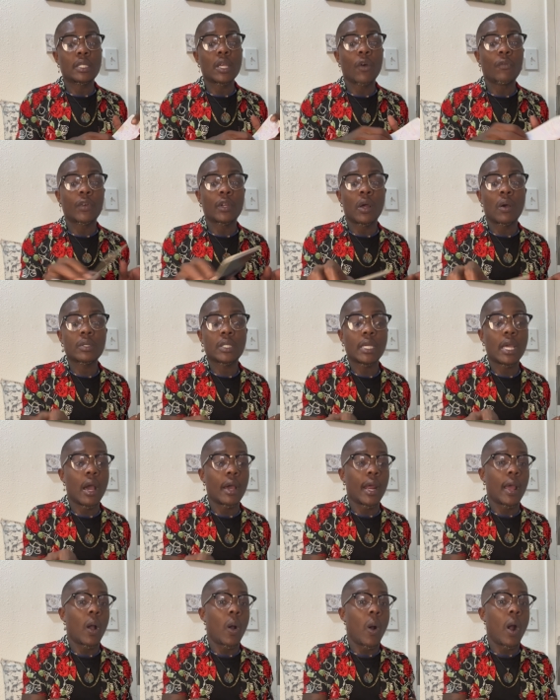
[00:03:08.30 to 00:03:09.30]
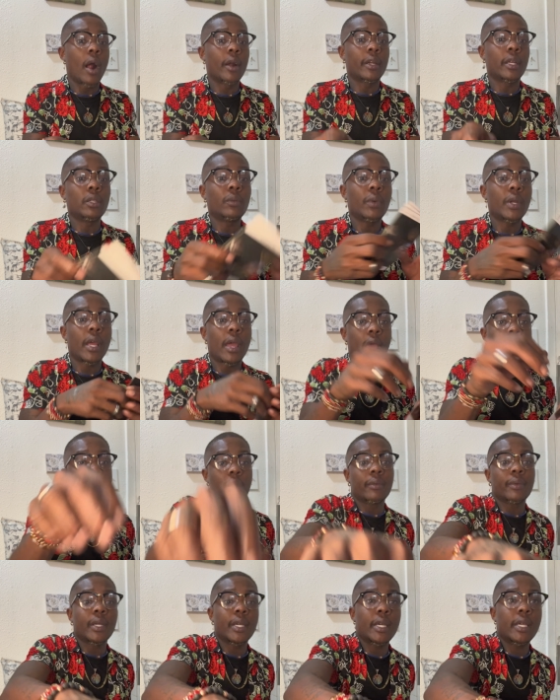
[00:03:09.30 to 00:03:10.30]
So for those of y'all that are dealing with the
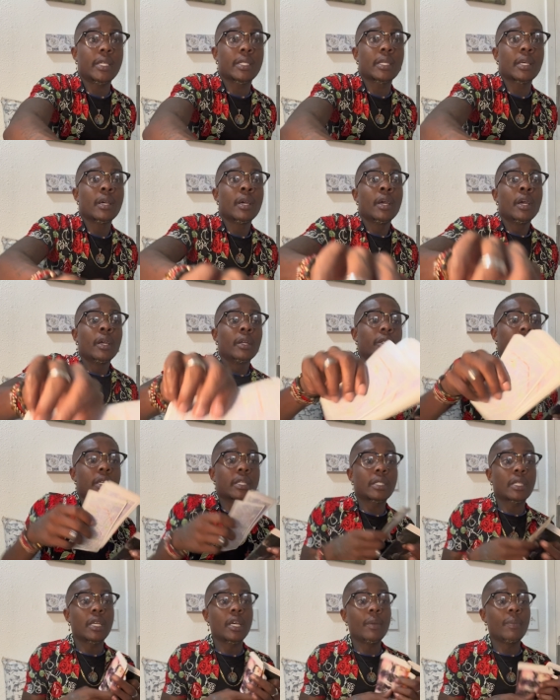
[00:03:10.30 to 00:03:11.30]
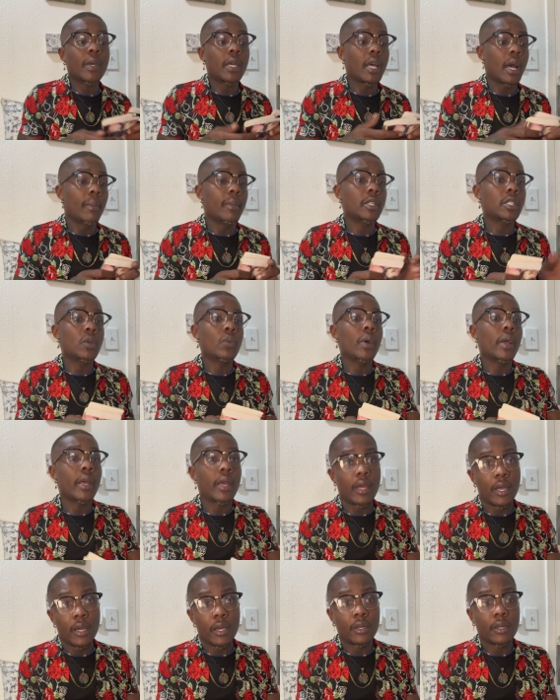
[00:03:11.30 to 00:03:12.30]
Aries, this could be coming to an
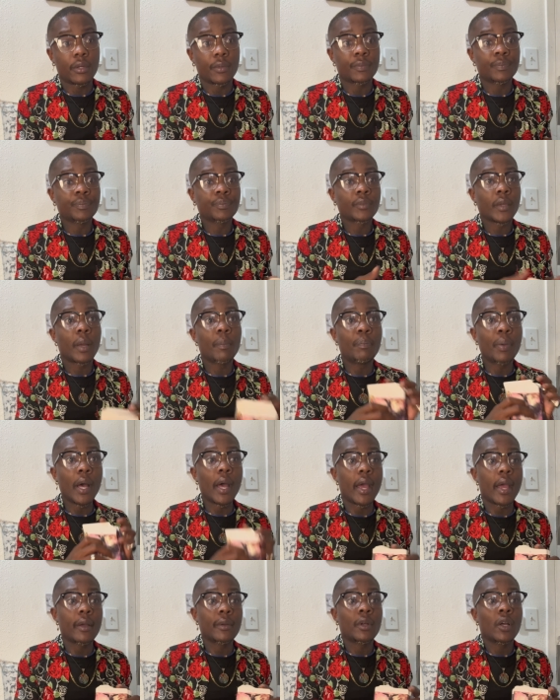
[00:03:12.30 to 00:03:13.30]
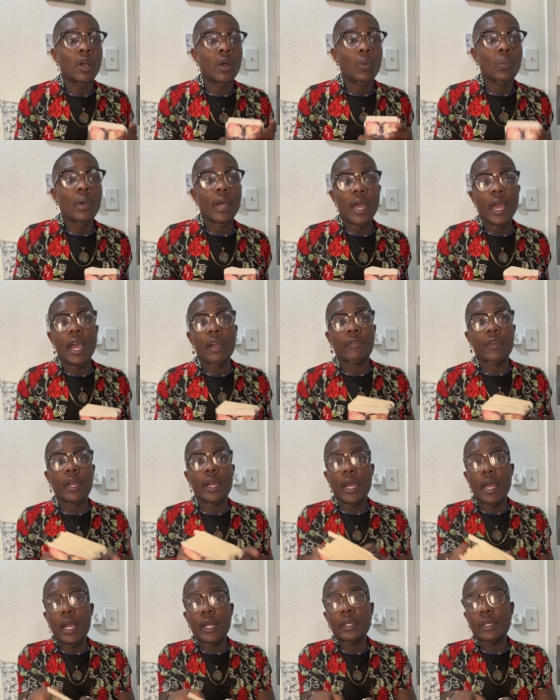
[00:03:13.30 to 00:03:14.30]
end. But with every
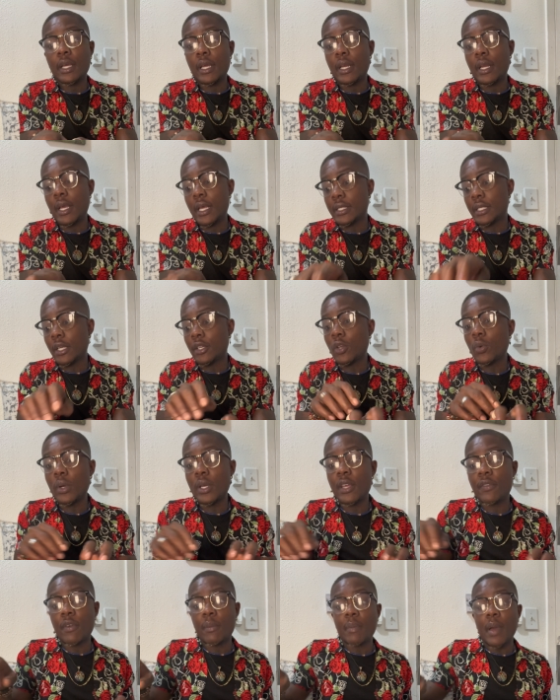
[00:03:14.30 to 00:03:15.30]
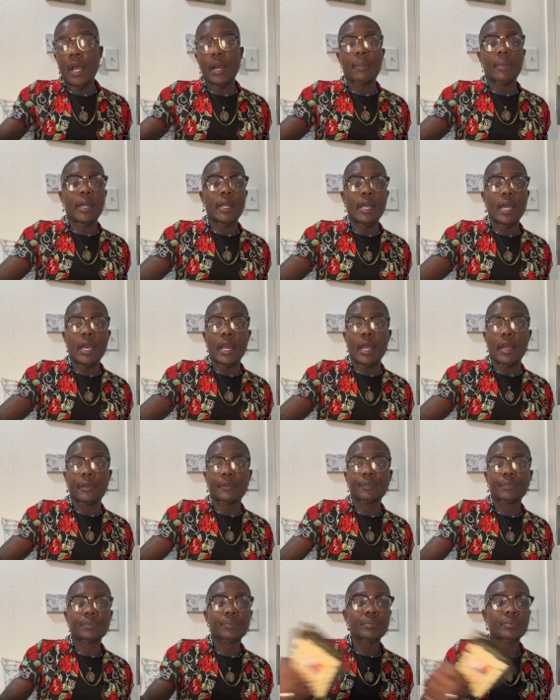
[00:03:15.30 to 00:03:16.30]
ending is a do it even better beginning.
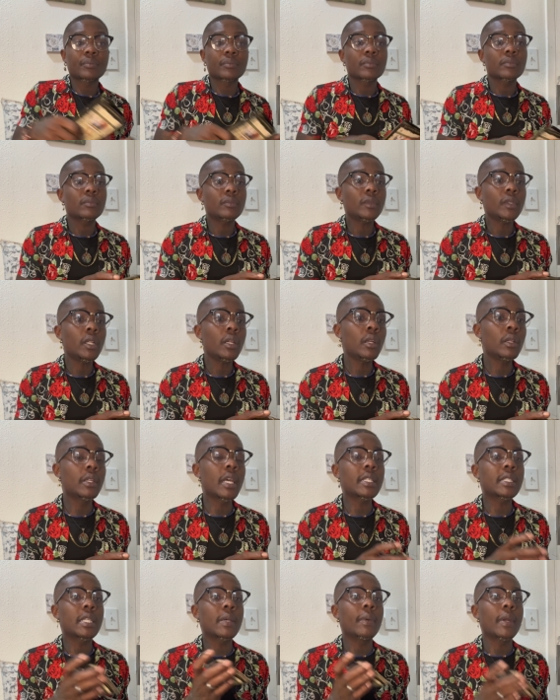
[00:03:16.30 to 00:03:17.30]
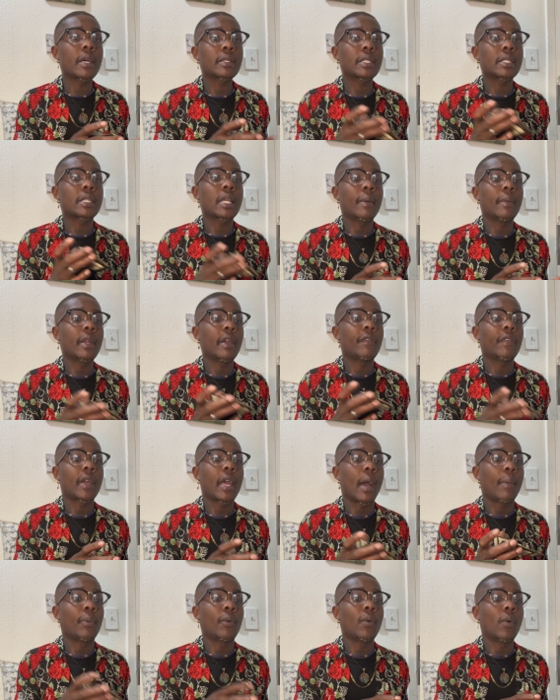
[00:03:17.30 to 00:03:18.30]
Let's see what else is coming in for
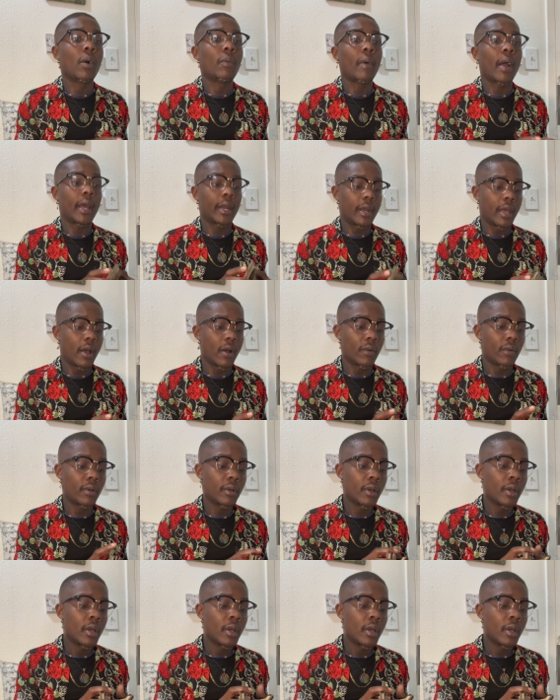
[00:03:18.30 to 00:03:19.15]
Capricorn right now.